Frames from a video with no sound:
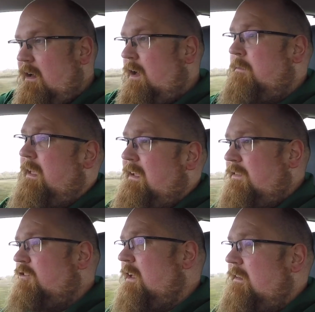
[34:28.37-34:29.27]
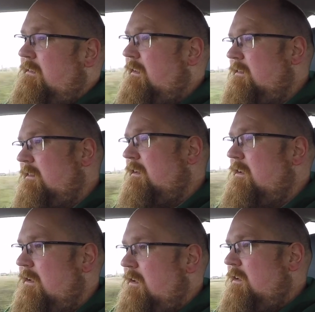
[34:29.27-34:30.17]
I'm taking the Genesis.
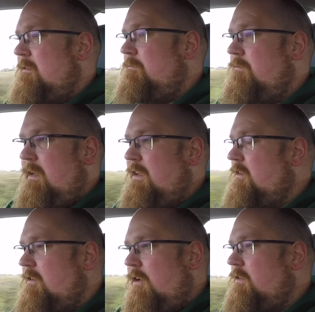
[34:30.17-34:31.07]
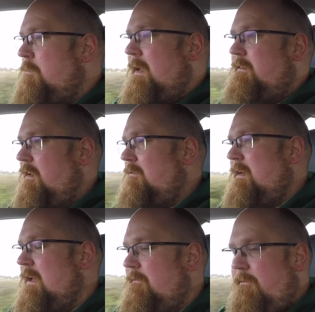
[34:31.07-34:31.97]
It just looks better,
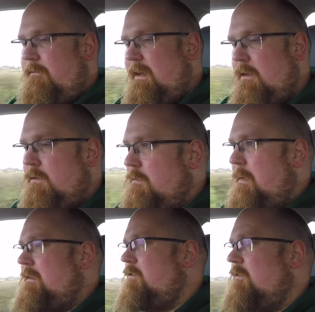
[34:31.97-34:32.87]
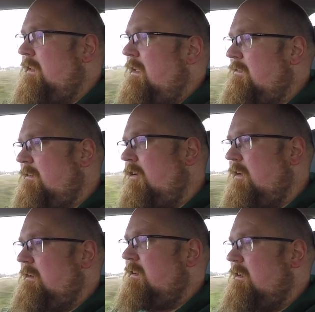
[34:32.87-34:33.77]
it feels better on the
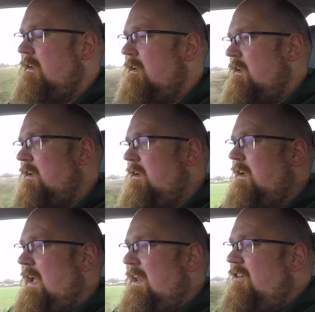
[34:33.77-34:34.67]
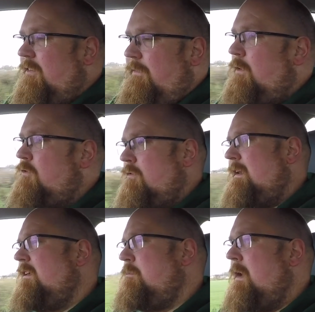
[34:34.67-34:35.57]
inside, and it just feels
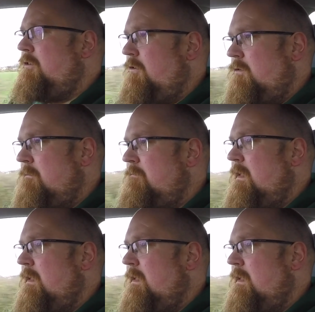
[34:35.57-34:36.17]
really special.